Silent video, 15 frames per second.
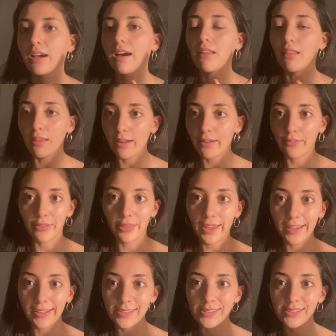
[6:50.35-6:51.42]
a lot of
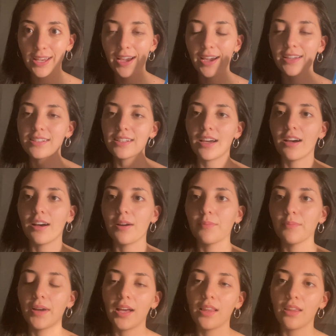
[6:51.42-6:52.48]
things that
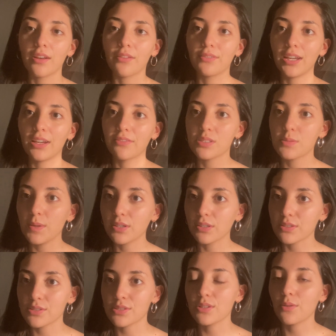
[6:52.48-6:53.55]
a lot of native
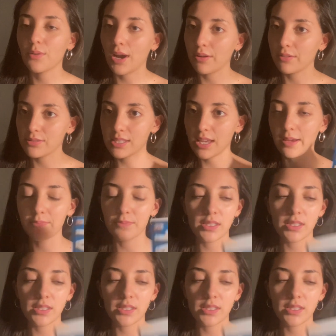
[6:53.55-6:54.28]
speakers know how to say.